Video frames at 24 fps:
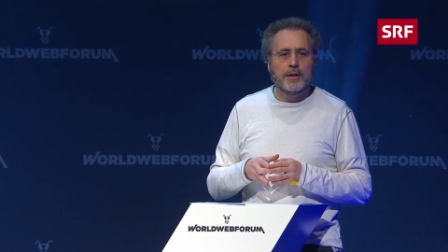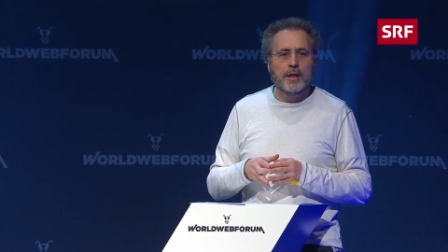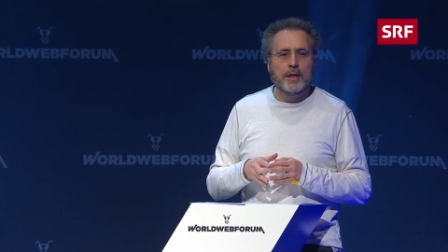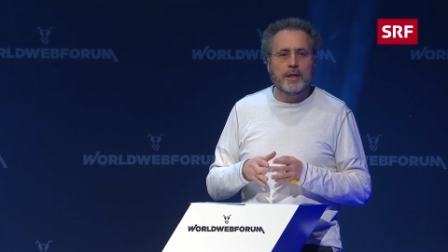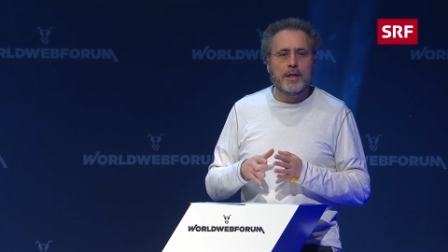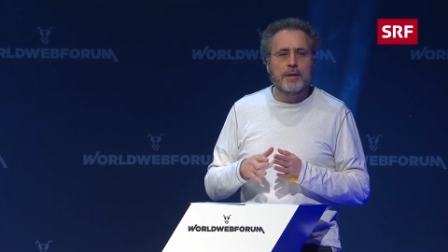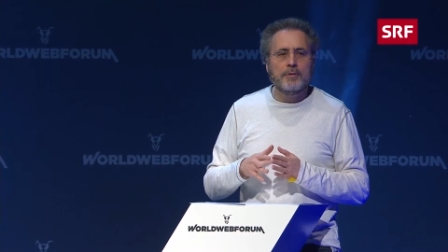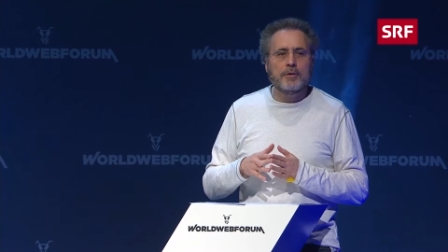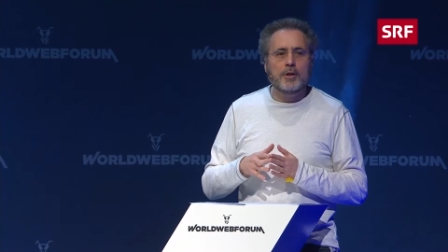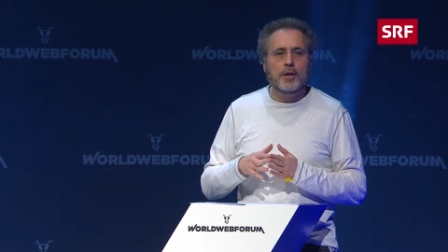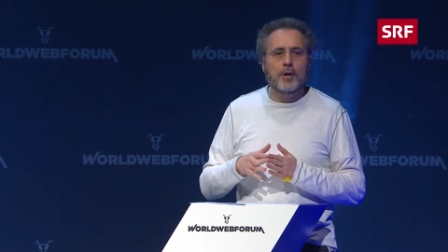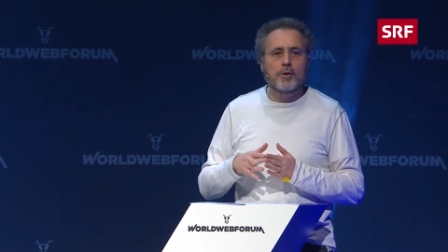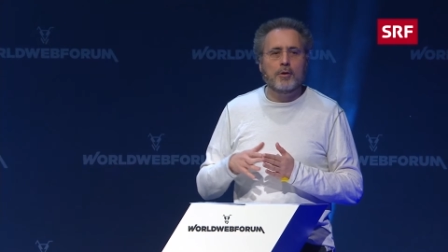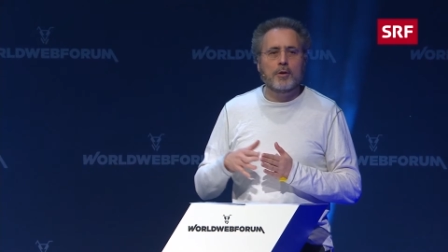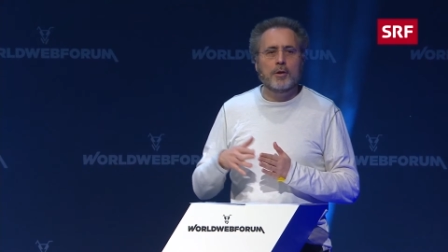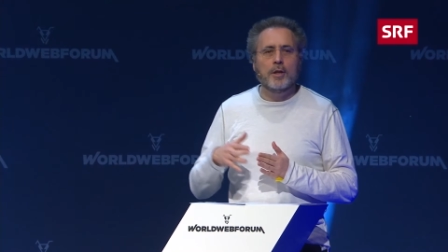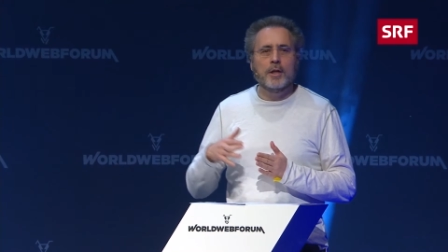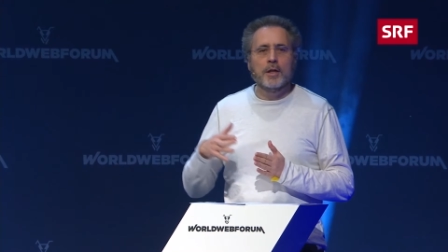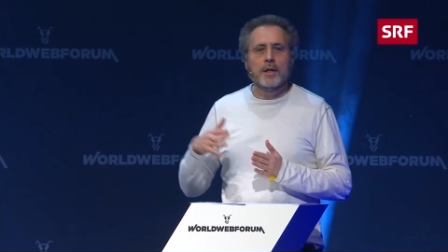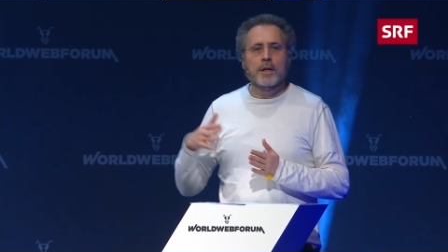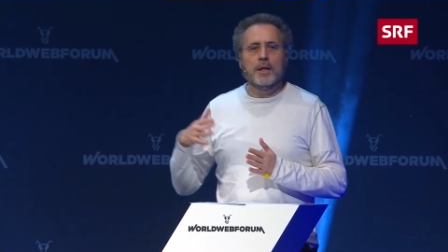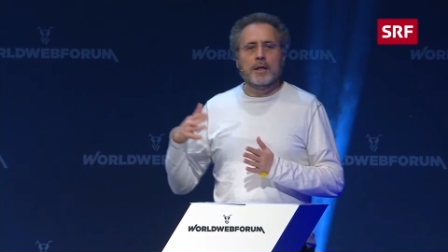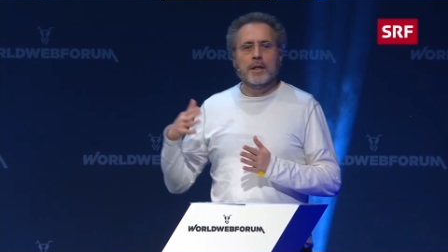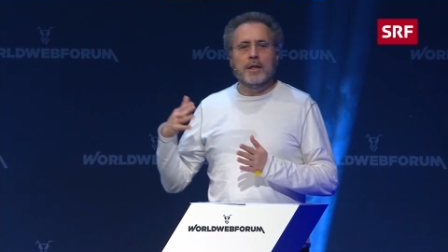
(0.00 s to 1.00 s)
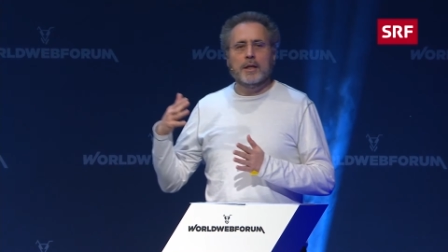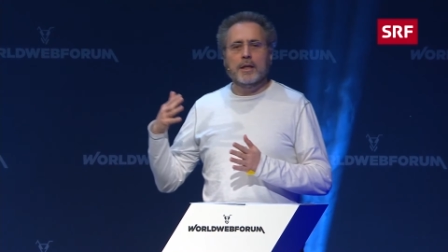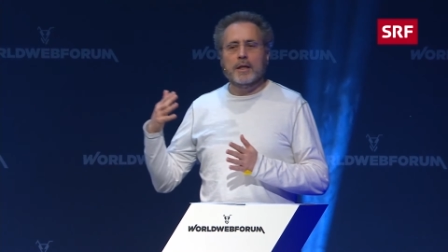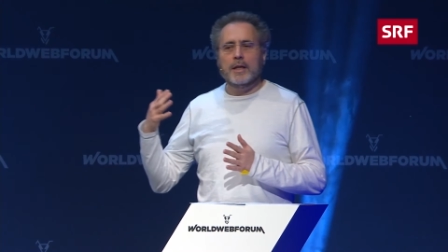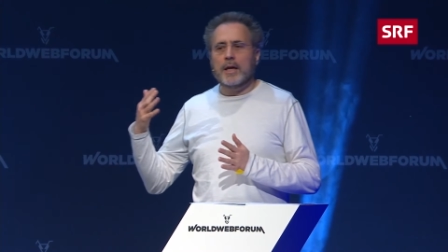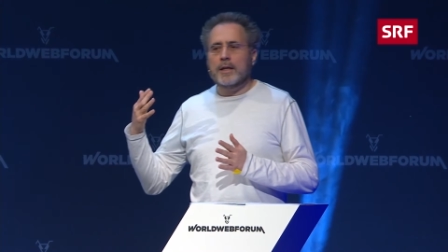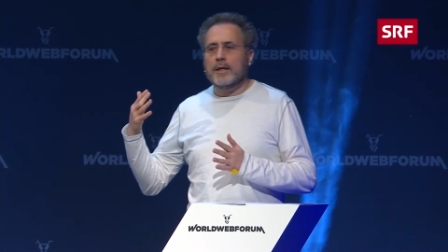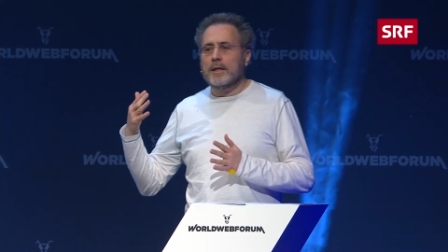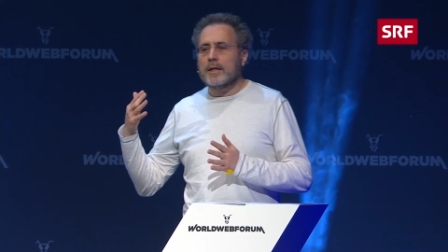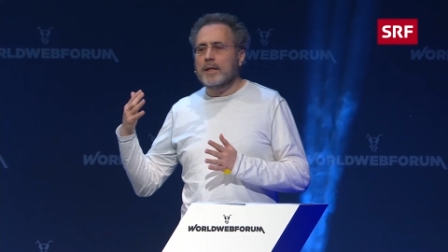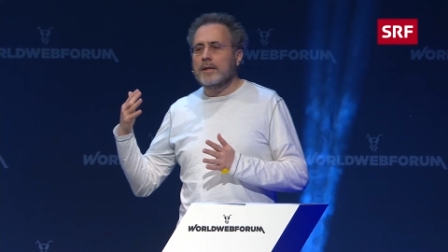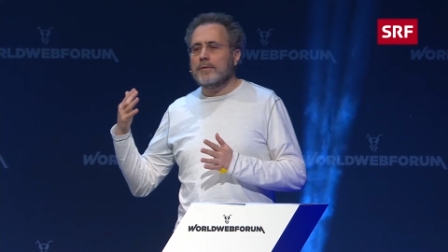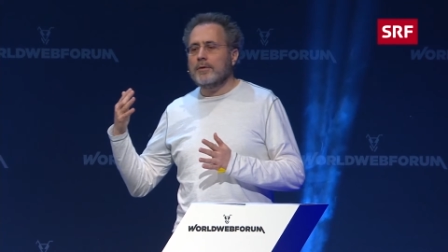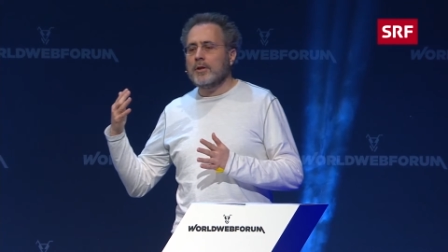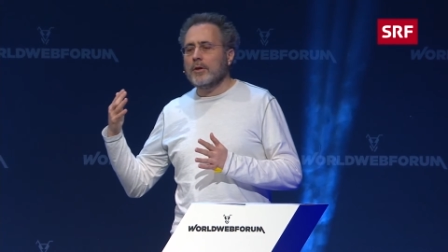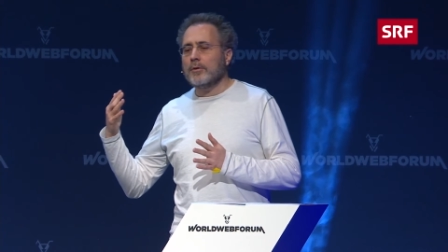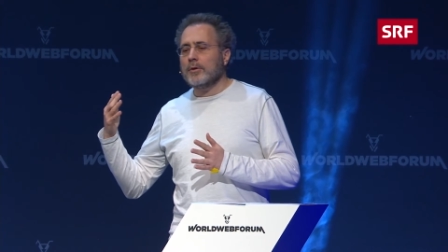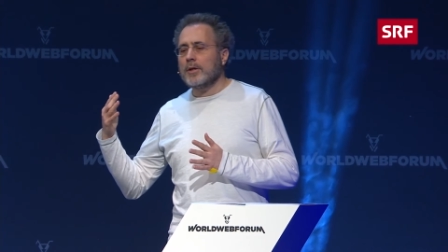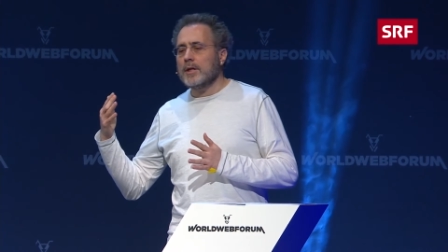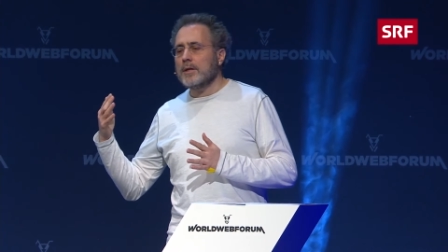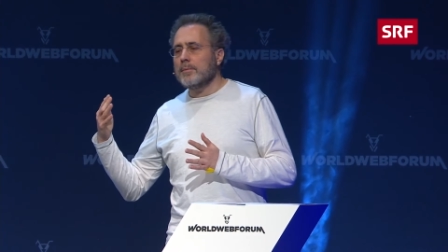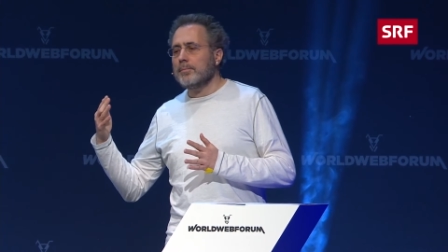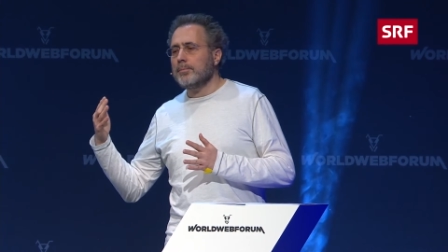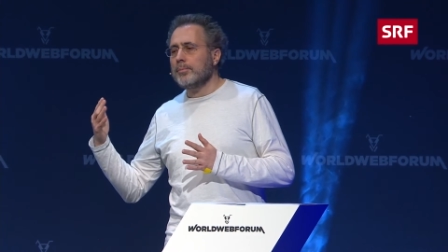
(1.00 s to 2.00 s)
And even though, again, even though
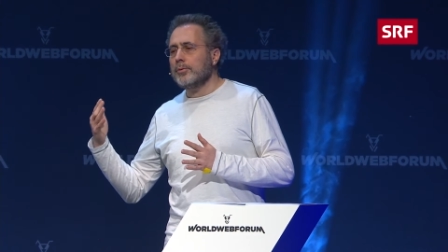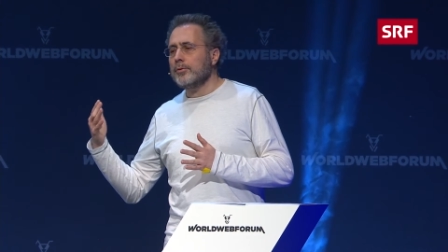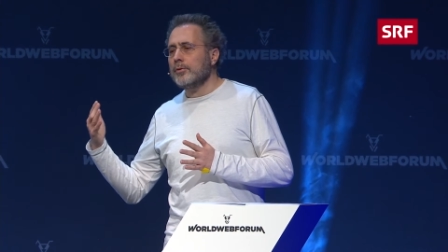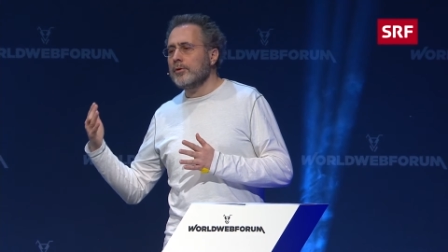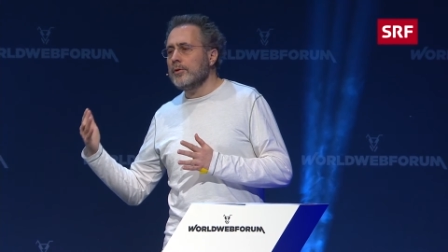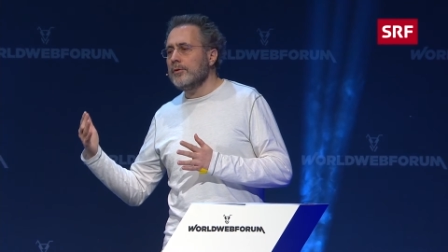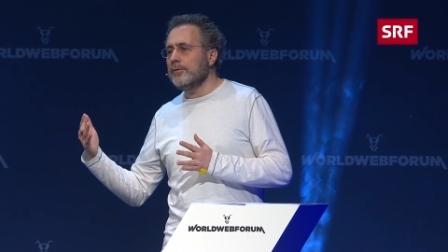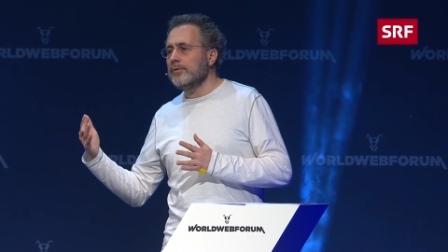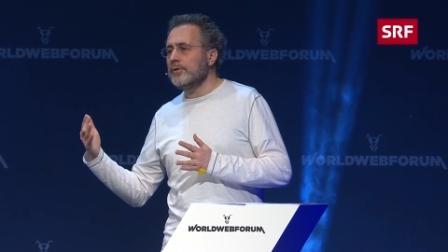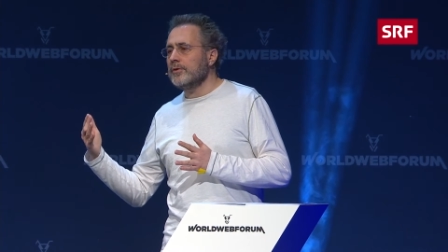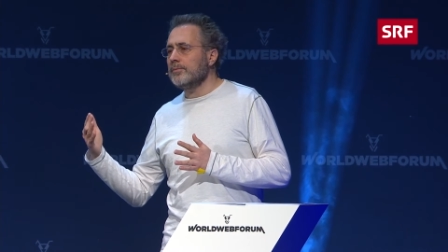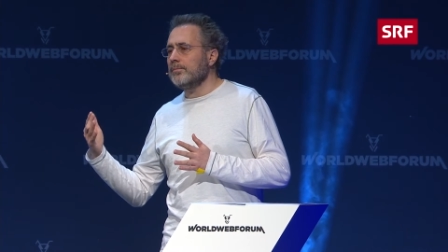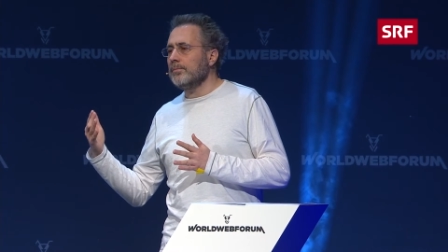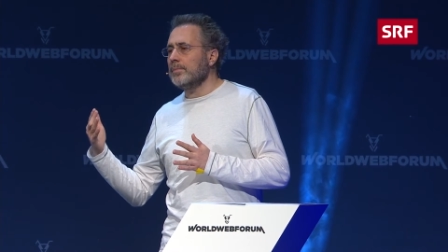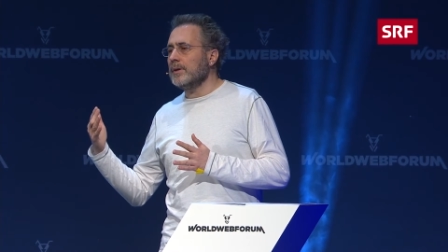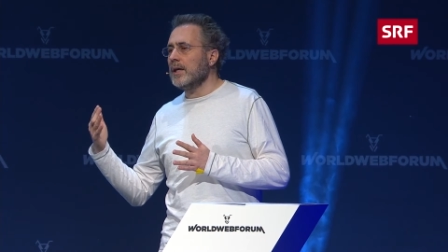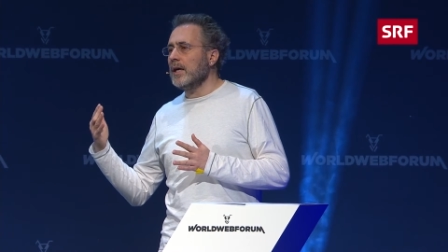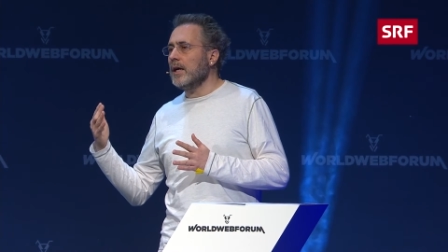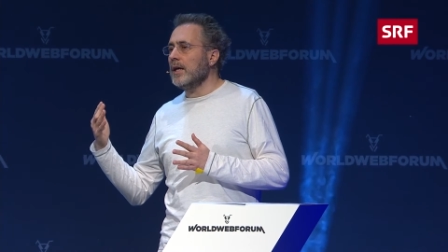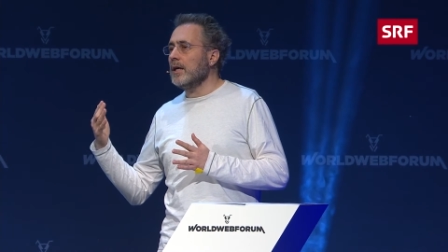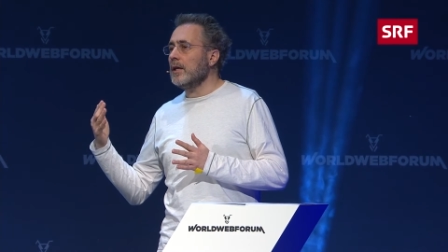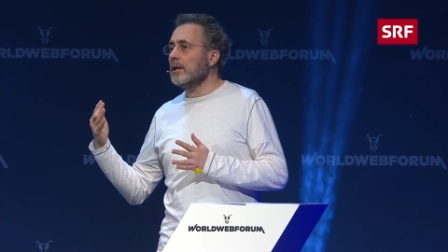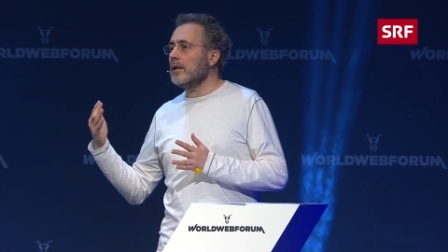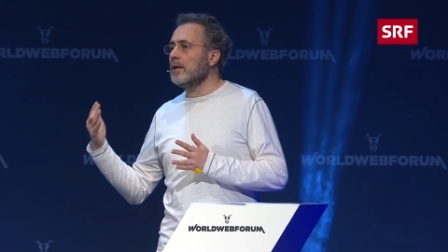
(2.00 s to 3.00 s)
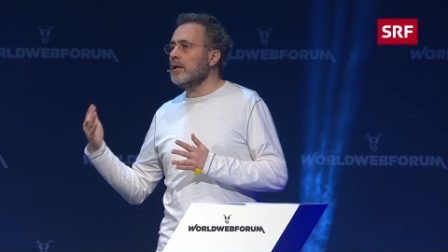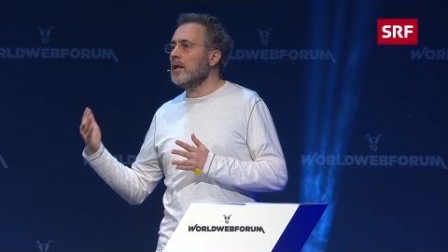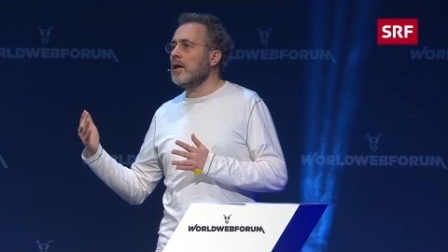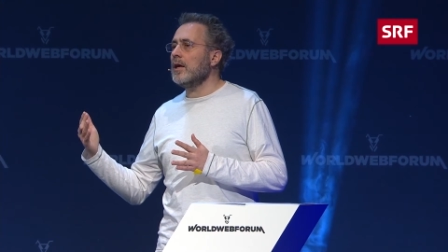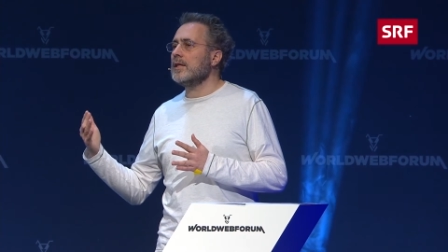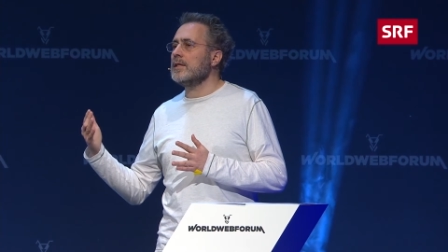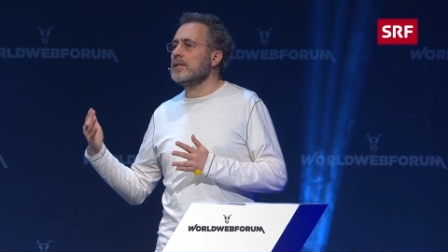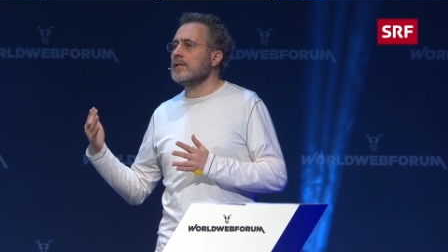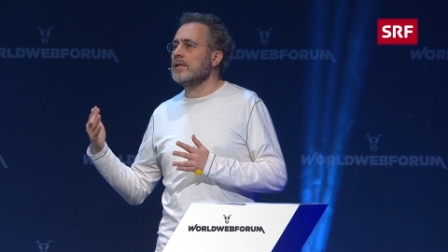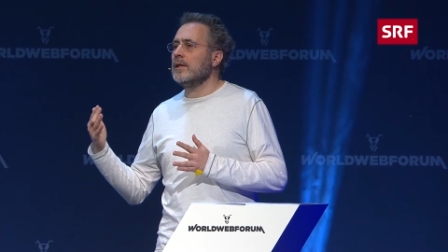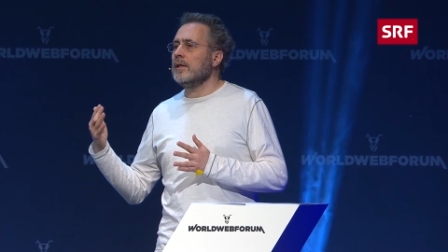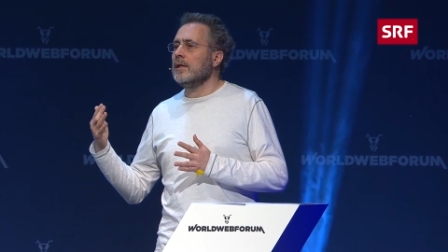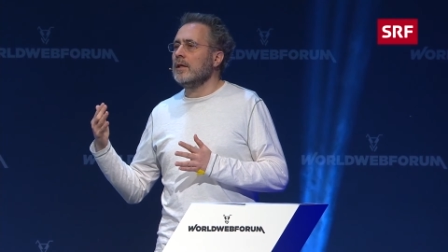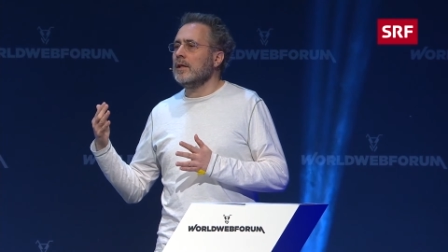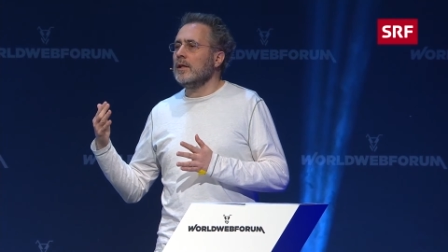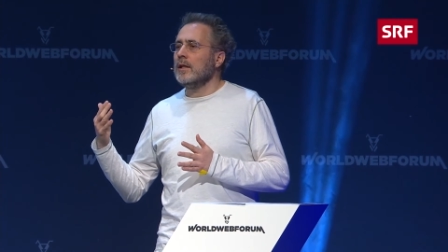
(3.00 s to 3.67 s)
it improved by a lot,